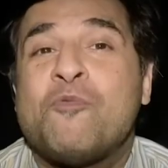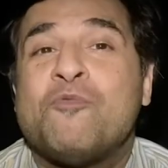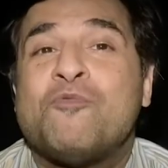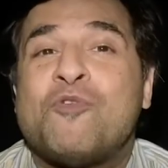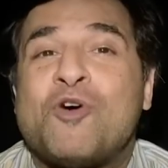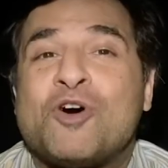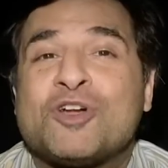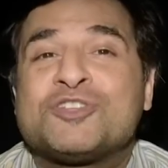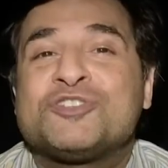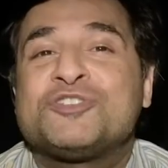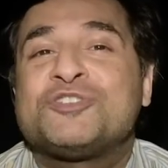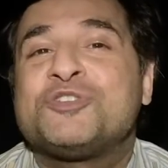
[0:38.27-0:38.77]

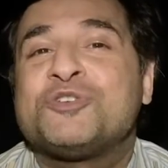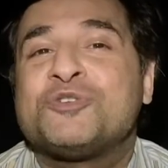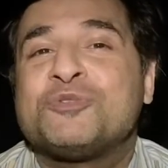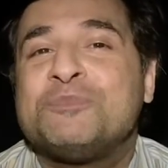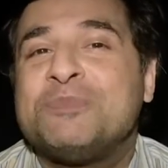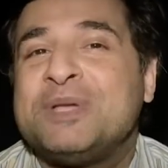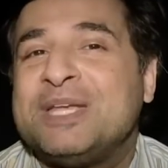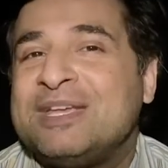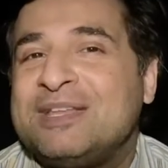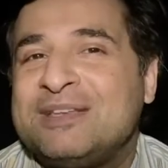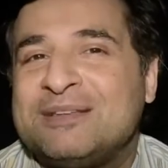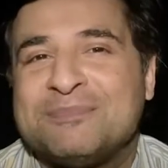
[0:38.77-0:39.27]
What do you
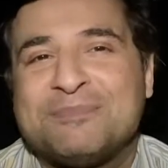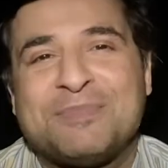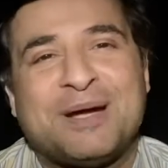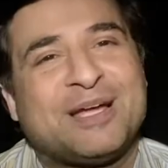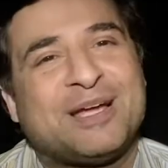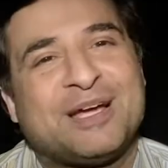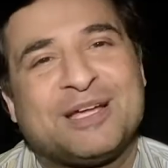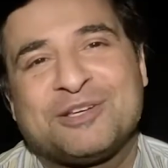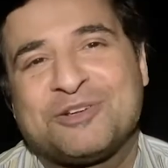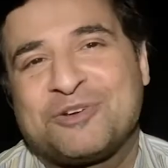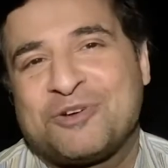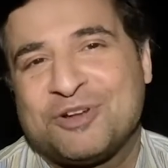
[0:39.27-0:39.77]
mean by
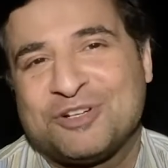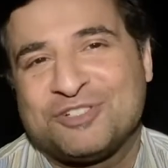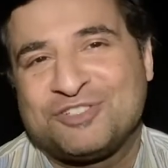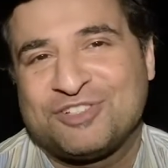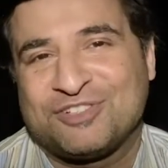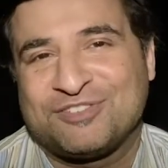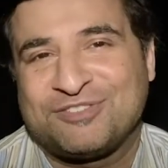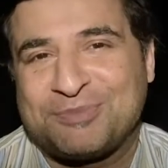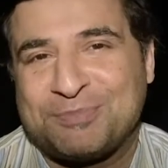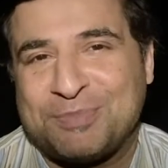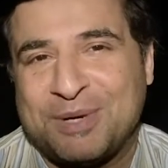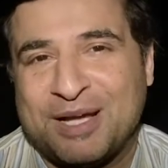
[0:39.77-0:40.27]

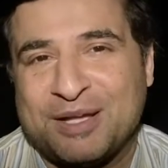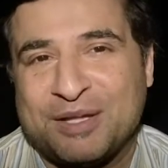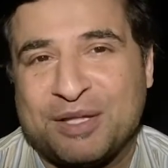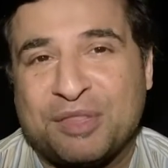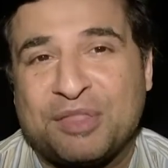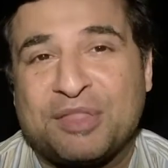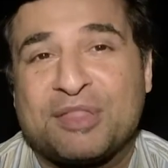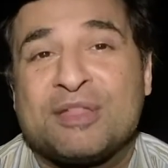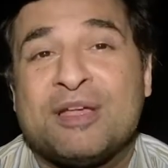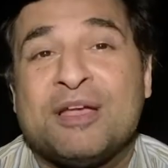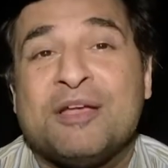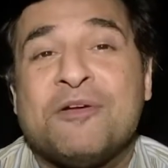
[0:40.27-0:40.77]
unconscious
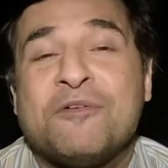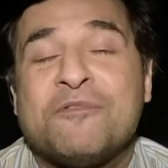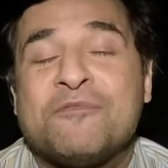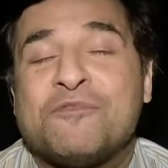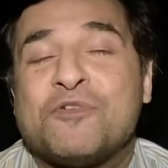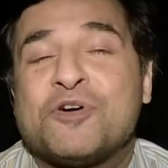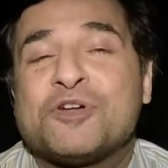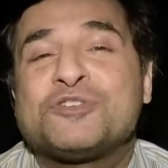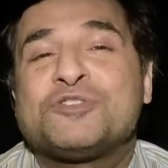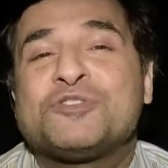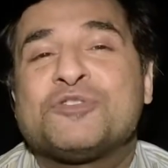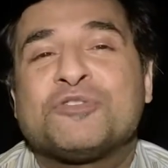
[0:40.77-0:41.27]
bias?
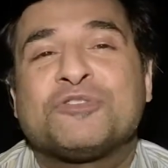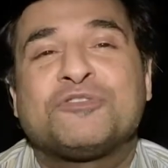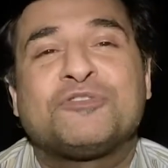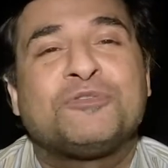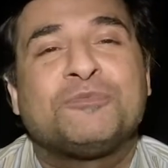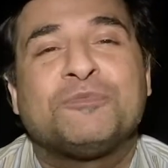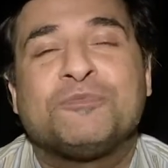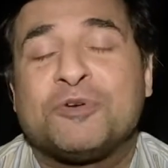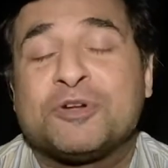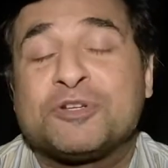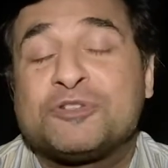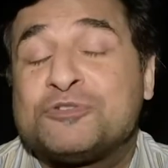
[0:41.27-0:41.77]
What do,
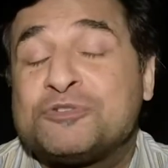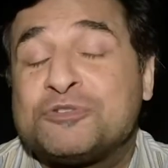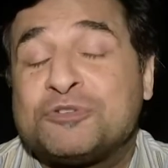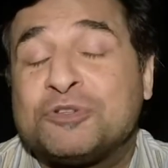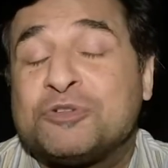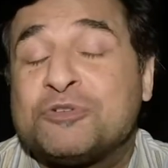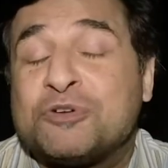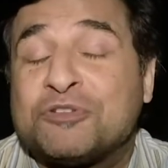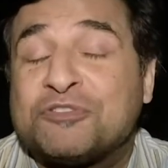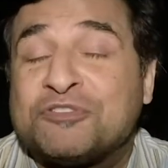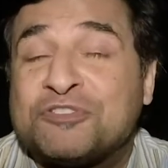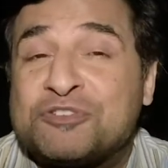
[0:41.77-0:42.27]
what do
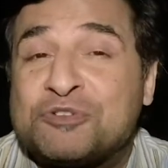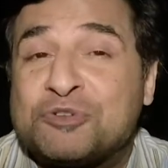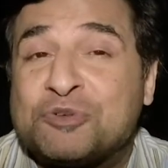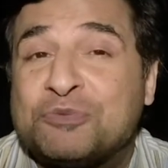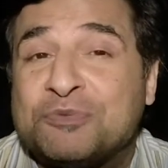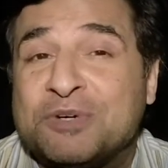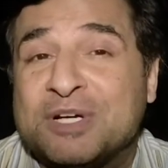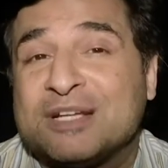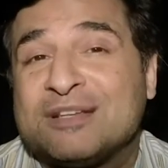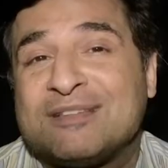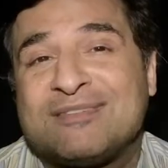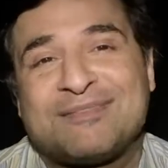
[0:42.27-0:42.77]
those two
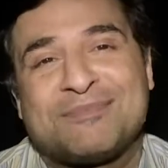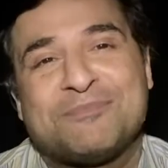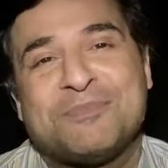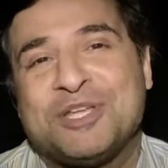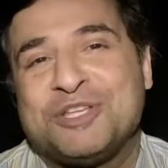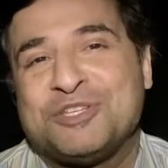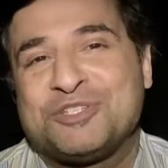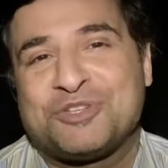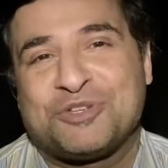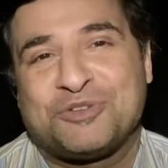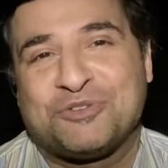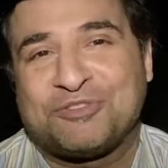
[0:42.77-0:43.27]
words mean
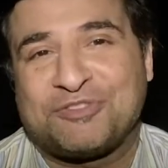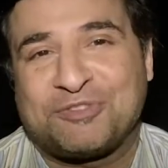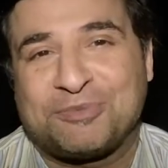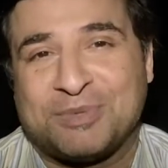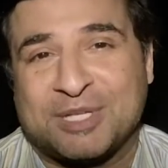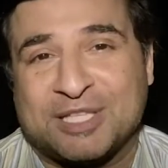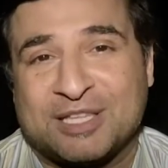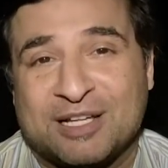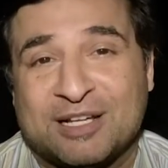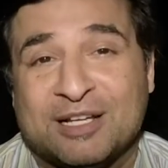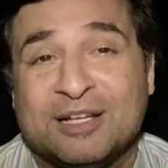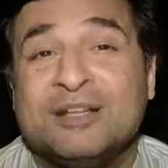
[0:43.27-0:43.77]
to you,
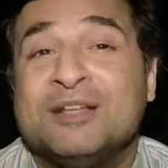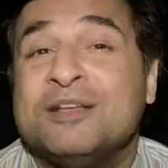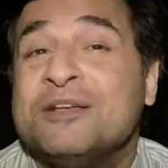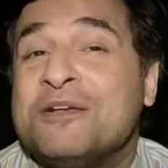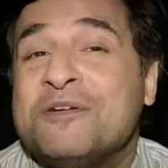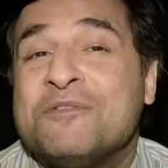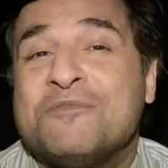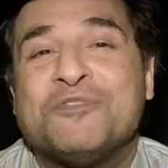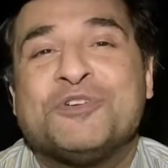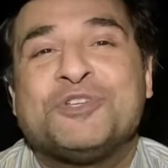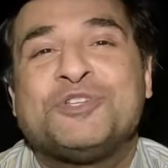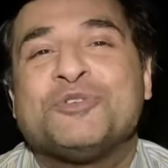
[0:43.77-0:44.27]
Smita?
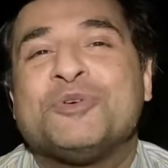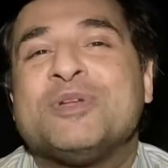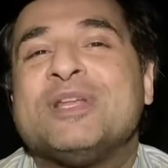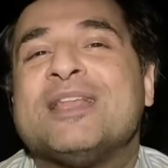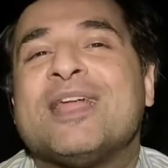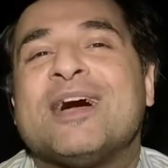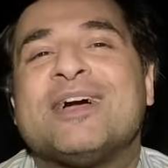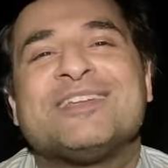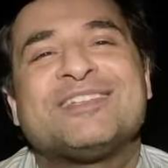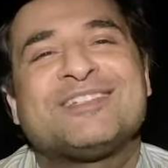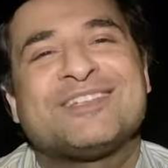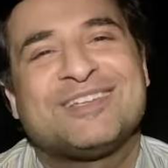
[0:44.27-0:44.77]
Would you
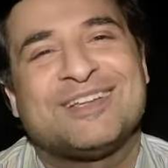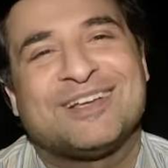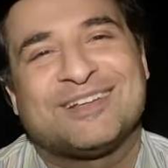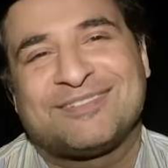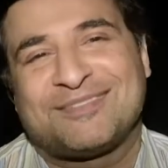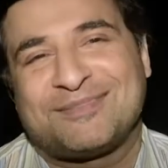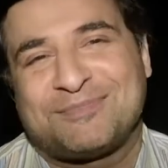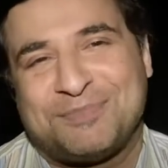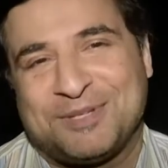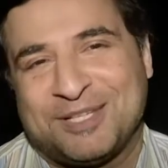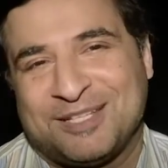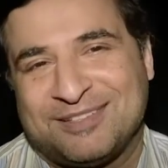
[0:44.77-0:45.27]
enlighten us,
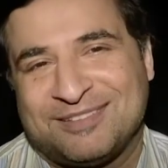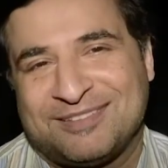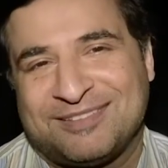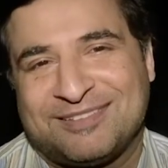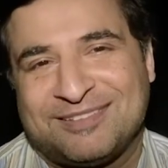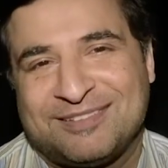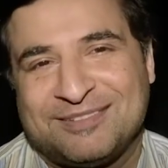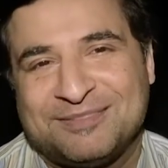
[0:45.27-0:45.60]
please?